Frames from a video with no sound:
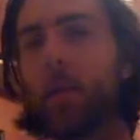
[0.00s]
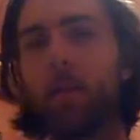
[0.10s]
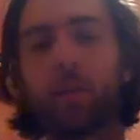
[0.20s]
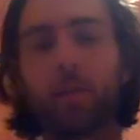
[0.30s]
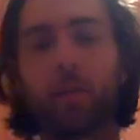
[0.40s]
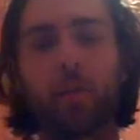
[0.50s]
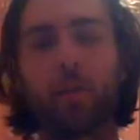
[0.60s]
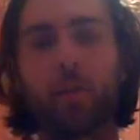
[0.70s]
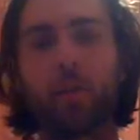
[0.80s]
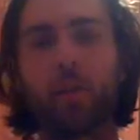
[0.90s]
there's also a
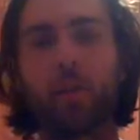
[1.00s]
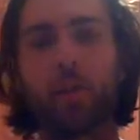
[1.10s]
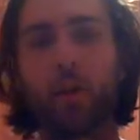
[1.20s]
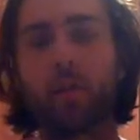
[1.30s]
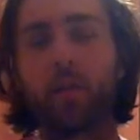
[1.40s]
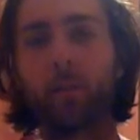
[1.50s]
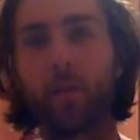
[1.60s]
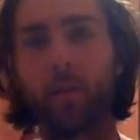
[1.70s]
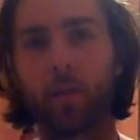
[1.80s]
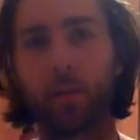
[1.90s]
notion of using charge from
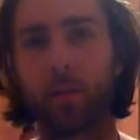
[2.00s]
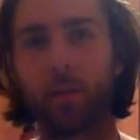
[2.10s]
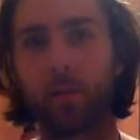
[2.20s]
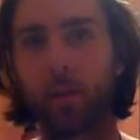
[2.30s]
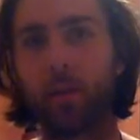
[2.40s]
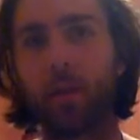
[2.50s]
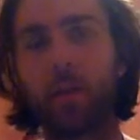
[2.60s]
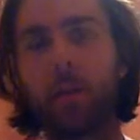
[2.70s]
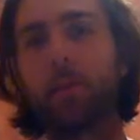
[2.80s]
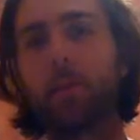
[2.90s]
piezoelectric
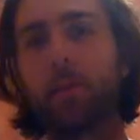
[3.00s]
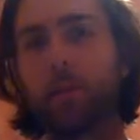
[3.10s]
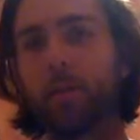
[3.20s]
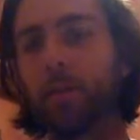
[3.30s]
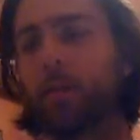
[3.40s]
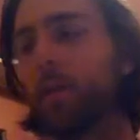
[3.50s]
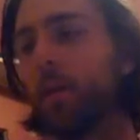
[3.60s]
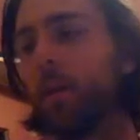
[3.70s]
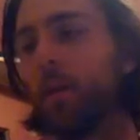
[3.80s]
materials.